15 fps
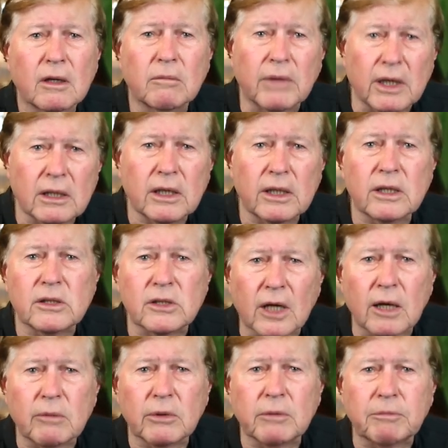Mentally
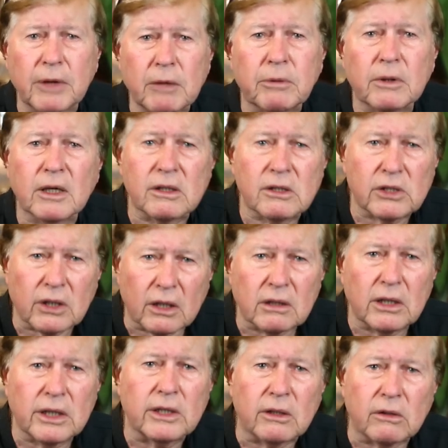disabled people can
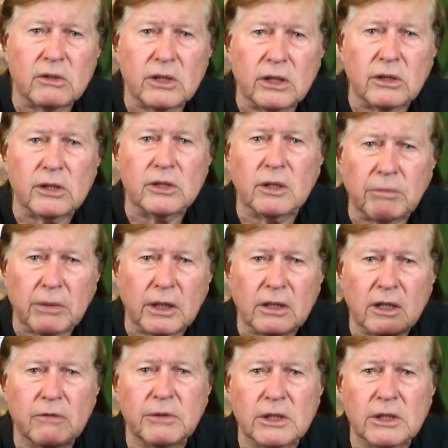certainly use the disability